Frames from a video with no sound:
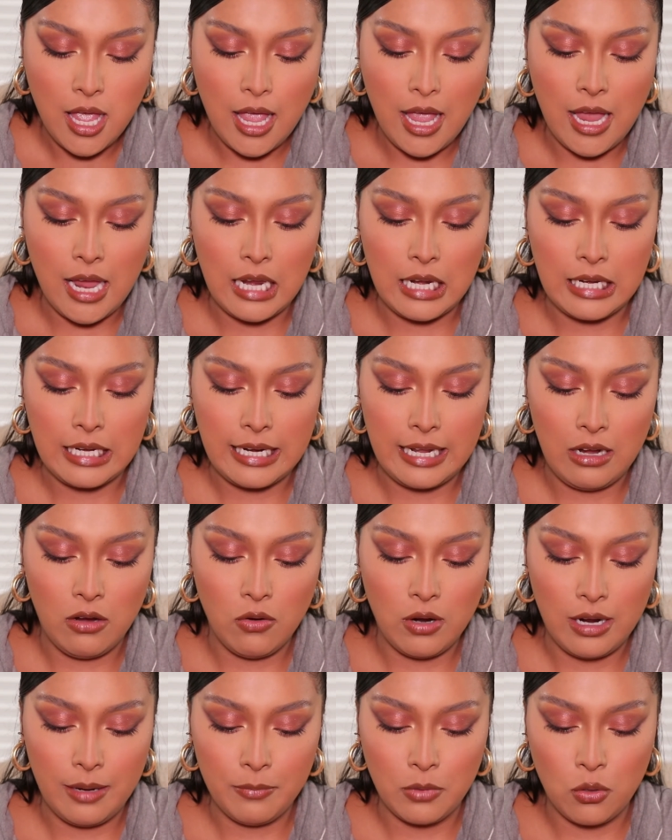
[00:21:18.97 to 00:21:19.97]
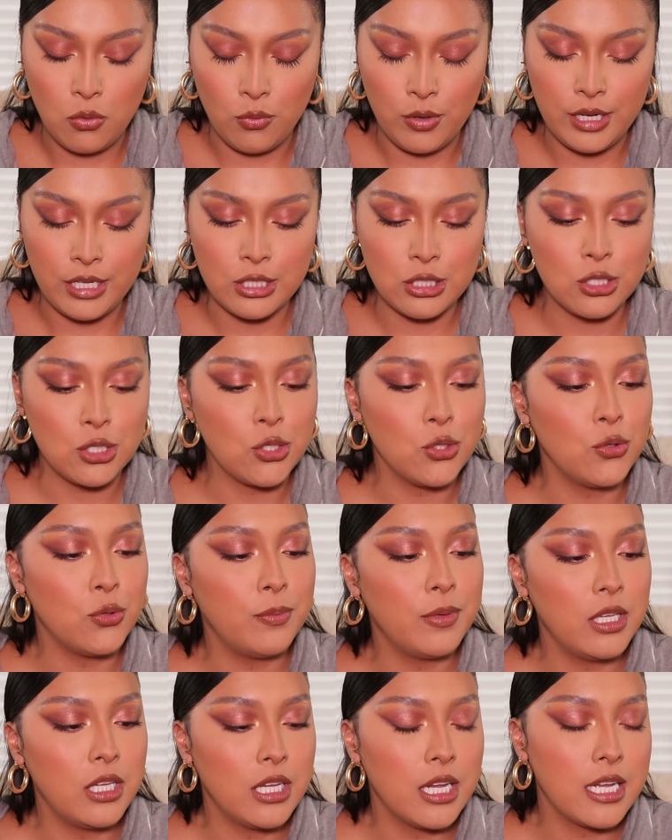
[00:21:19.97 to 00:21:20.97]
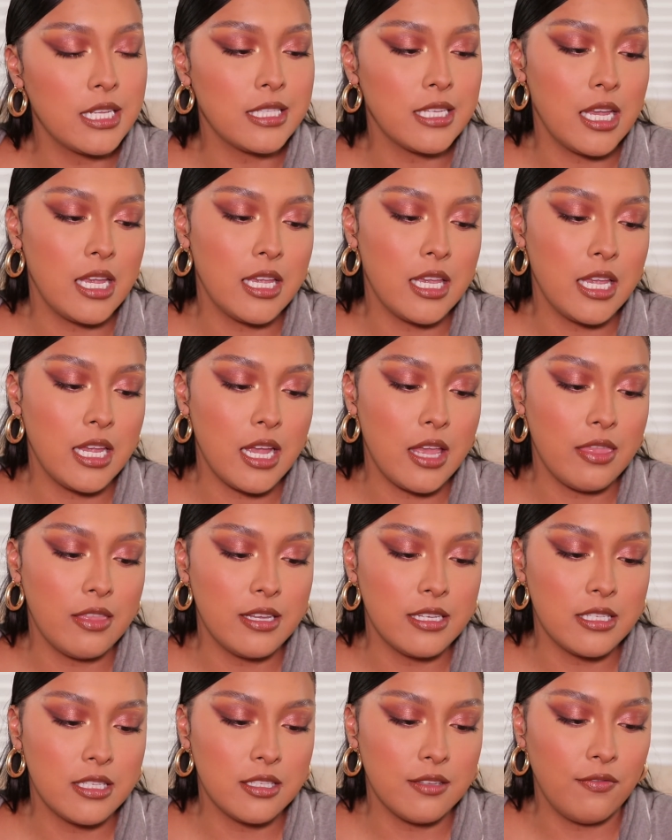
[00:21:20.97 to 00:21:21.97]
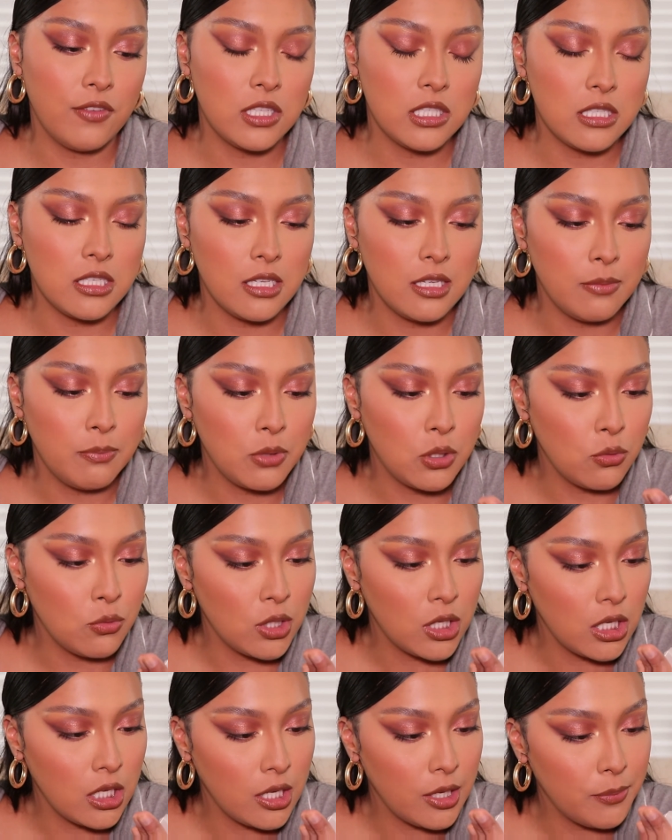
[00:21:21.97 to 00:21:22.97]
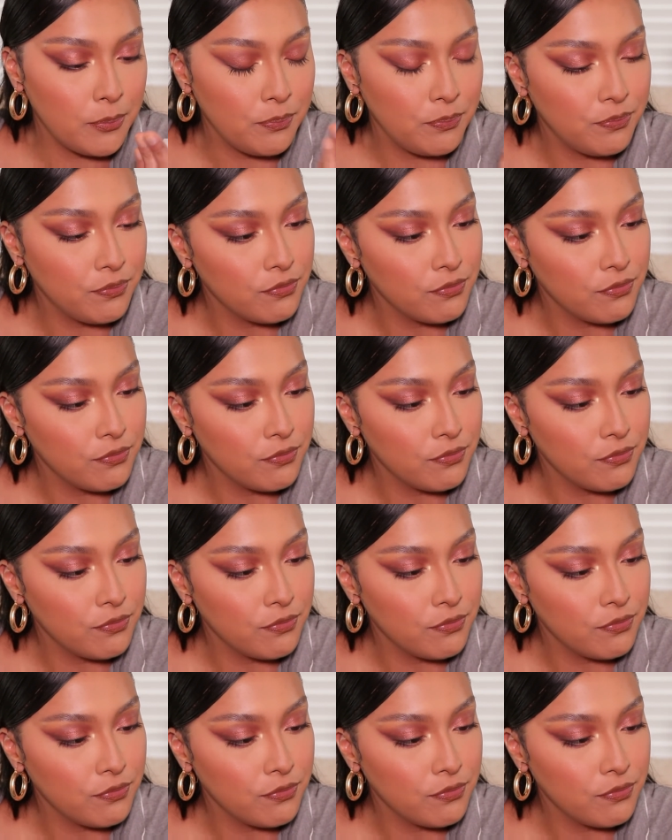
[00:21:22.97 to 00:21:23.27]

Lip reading: and now I'm going to be taking this Fenty Beauty